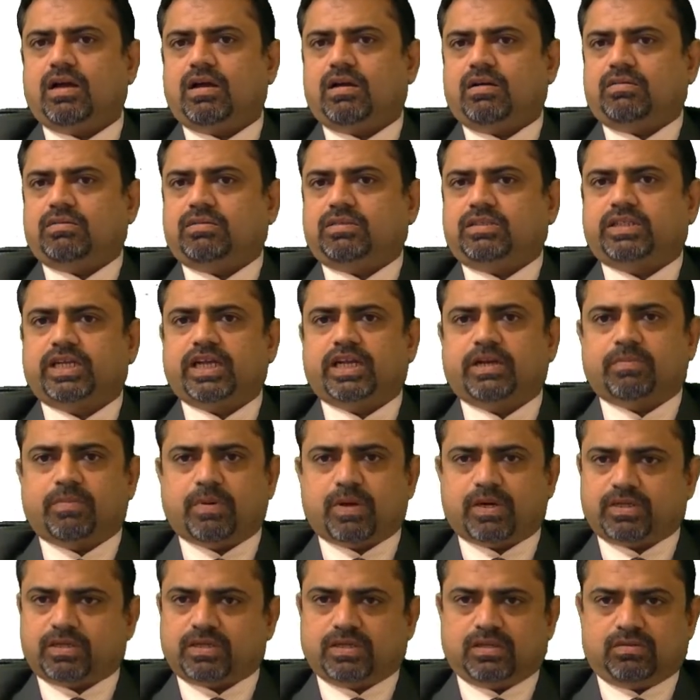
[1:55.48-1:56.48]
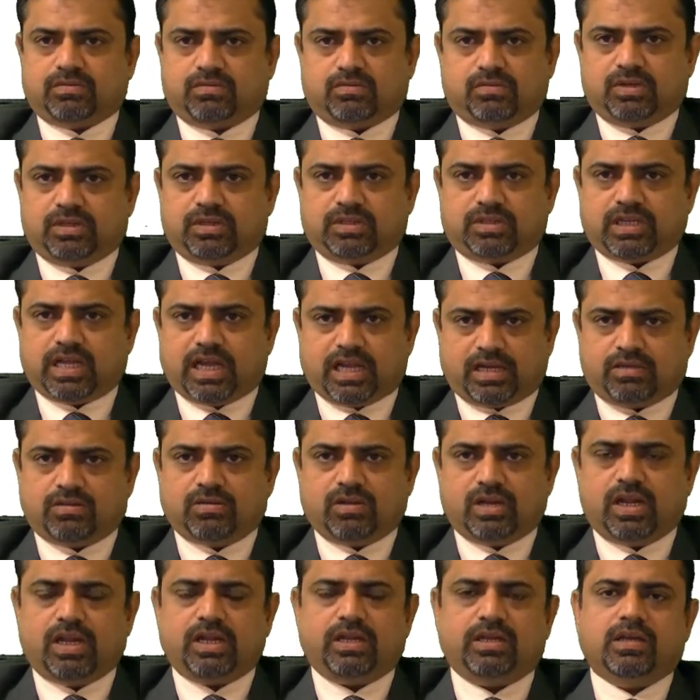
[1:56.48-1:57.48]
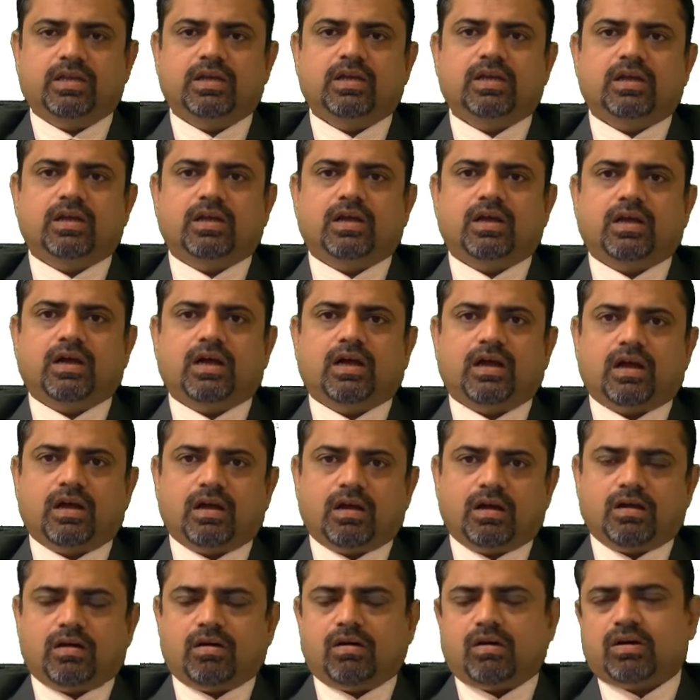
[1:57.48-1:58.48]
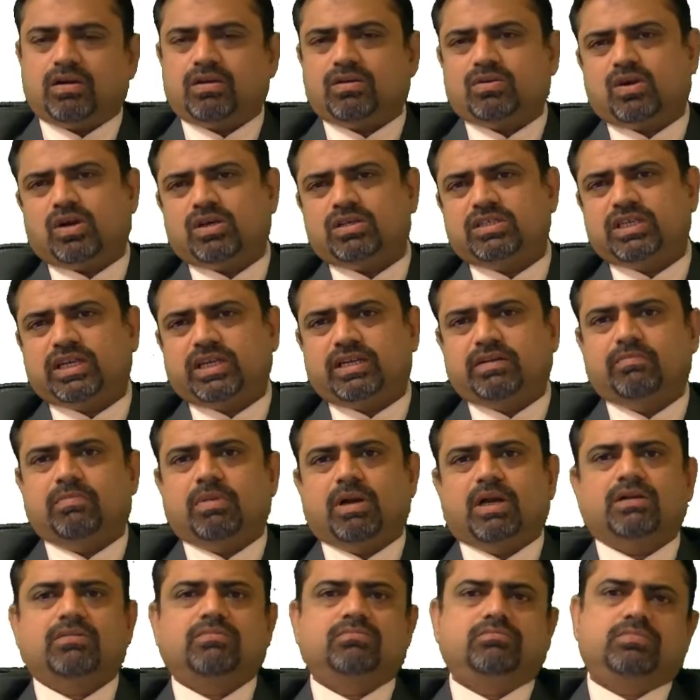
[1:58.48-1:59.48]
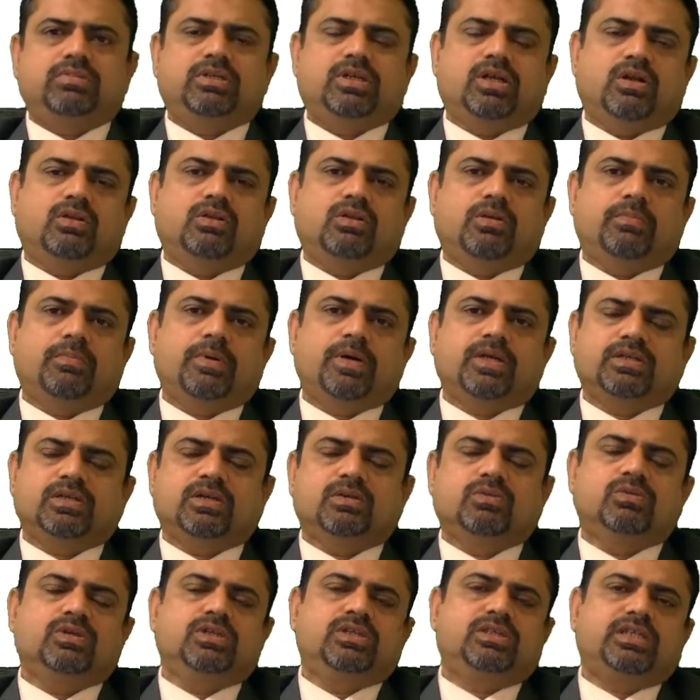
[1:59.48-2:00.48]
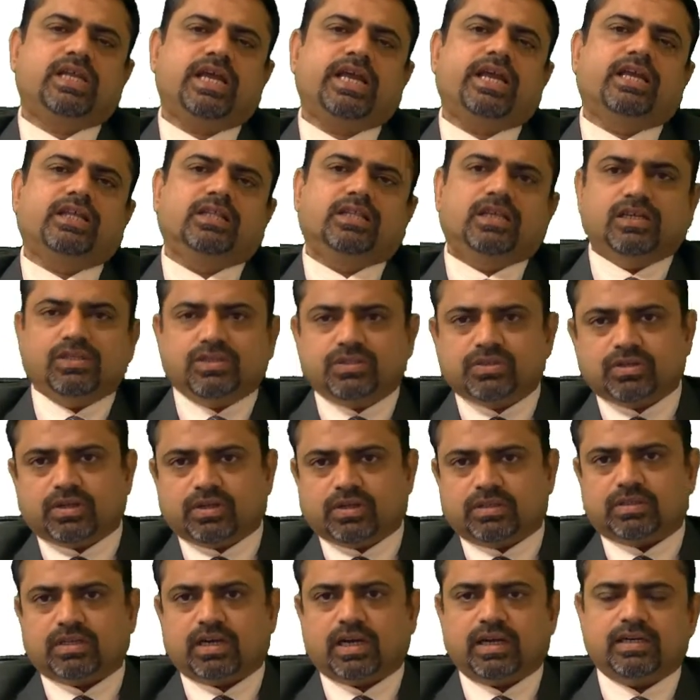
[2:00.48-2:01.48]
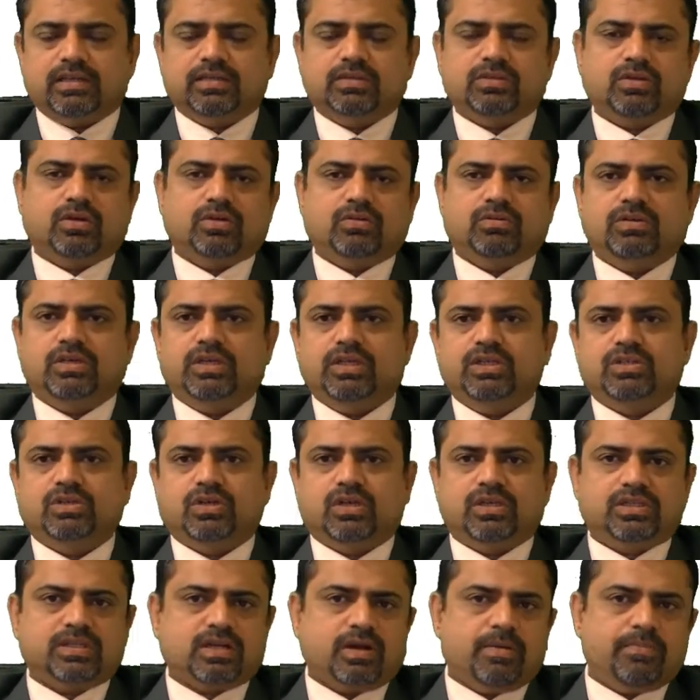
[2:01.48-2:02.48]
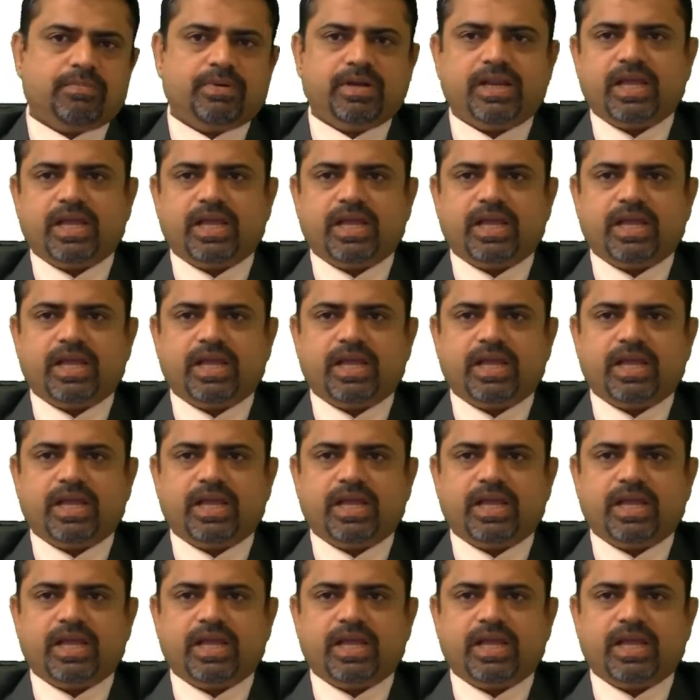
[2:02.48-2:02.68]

sick person who is actually or not sick, but the person who is taking the insurance, right? So insurance company